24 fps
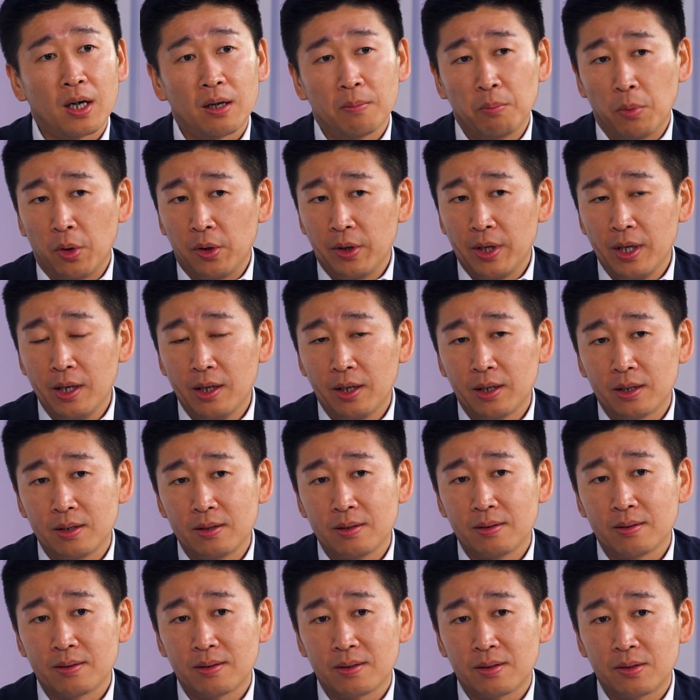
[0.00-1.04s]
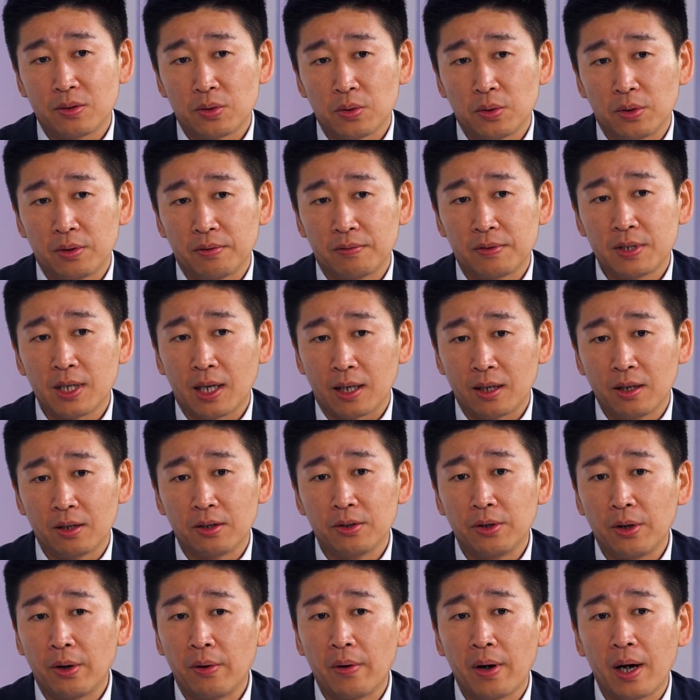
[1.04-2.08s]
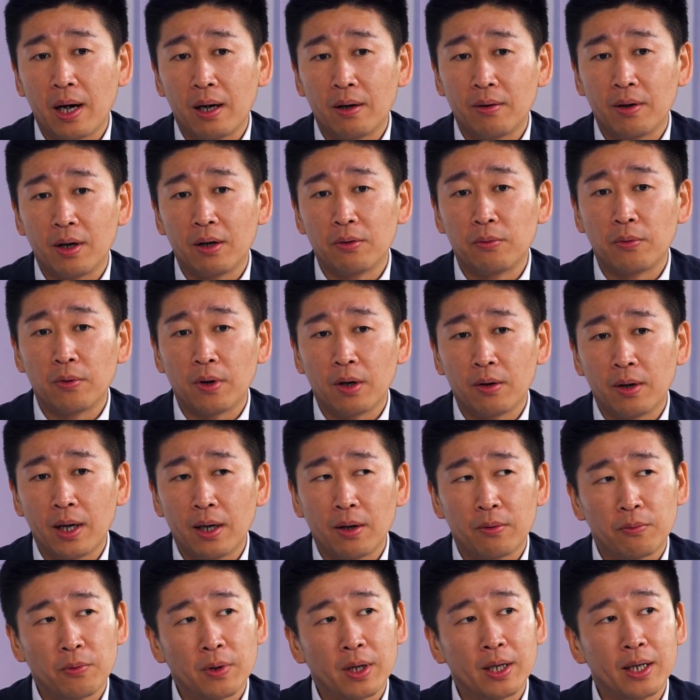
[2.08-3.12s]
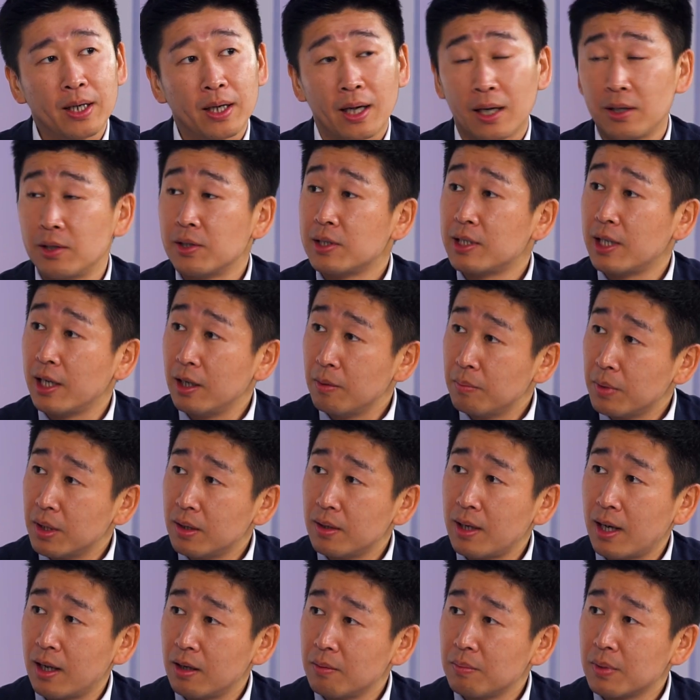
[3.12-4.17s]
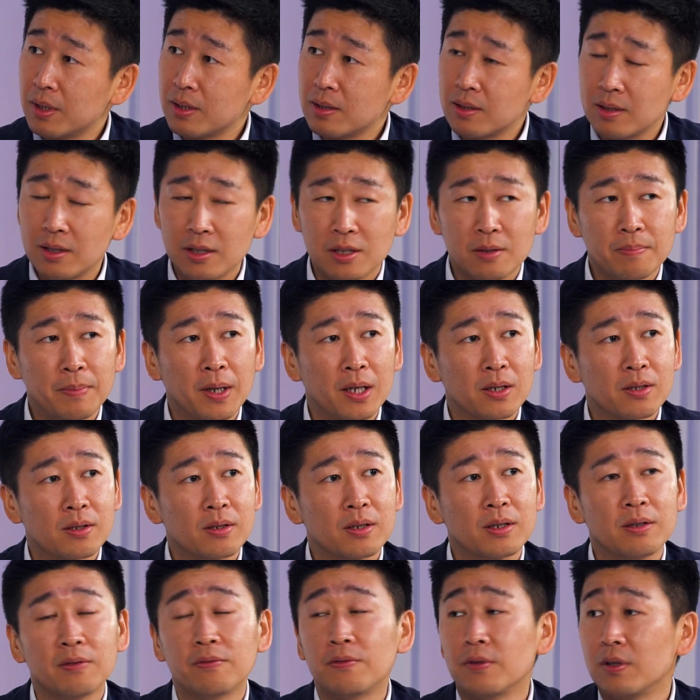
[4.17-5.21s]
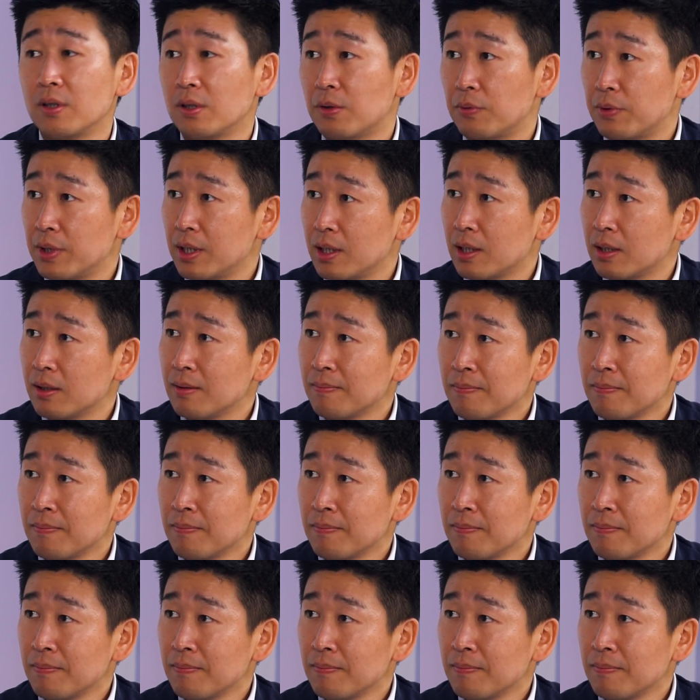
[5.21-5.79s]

Mohegan's sort of technical know-how on running entertainment elements, especially for the arena.